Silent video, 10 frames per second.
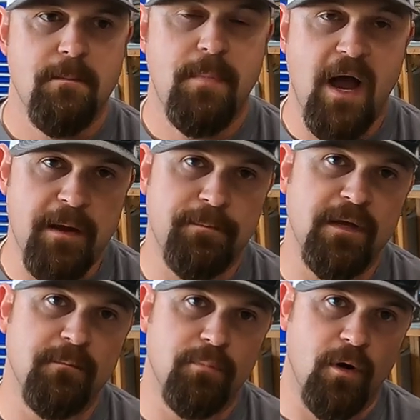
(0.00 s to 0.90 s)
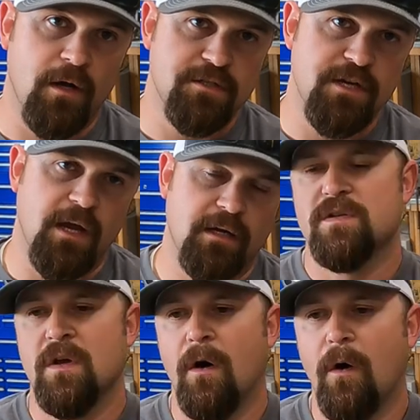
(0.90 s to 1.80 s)
piping project.
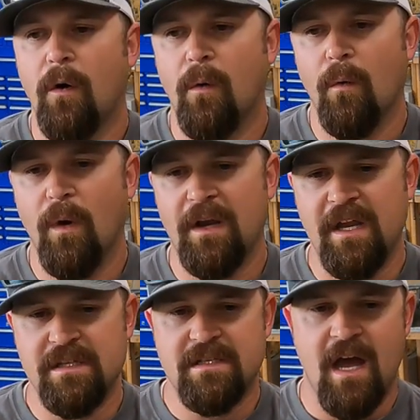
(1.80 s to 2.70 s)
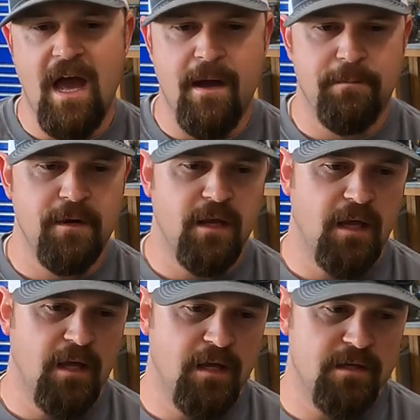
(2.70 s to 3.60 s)
So what needs to happen
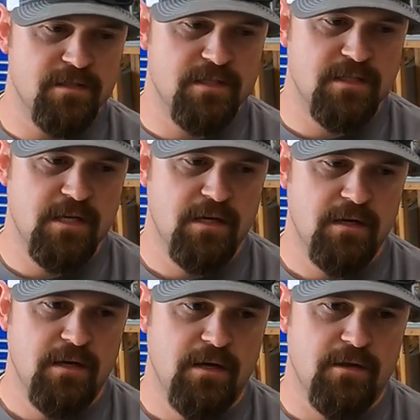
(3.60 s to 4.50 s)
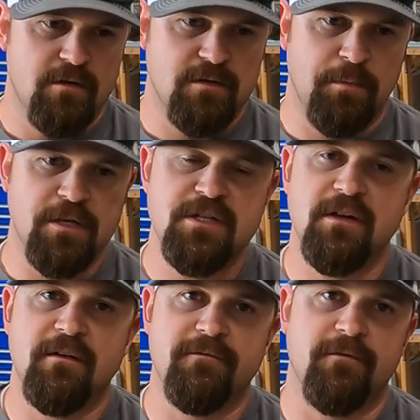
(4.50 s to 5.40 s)
is there's a bunch
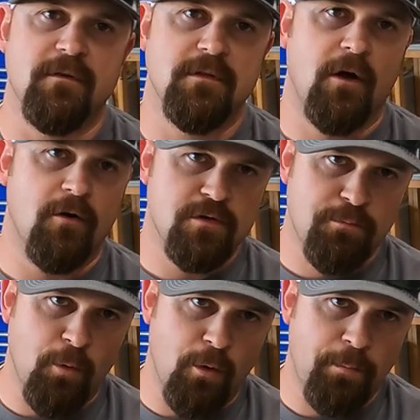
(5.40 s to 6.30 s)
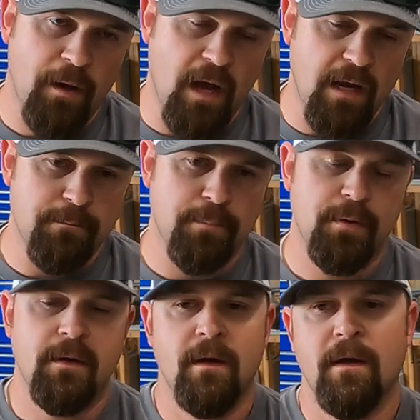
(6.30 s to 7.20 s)
of large bore pipe
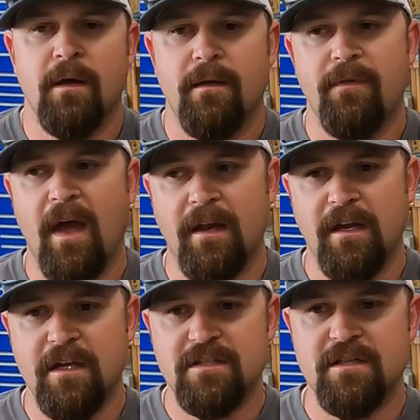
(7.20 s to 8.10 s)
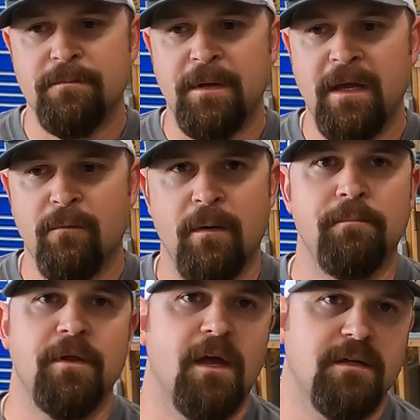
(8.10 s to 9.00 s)
that needs to be
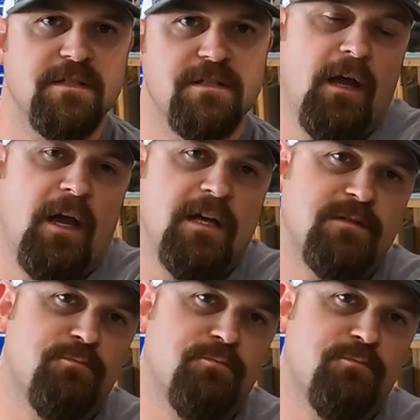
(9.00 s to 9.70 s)
replaced. It's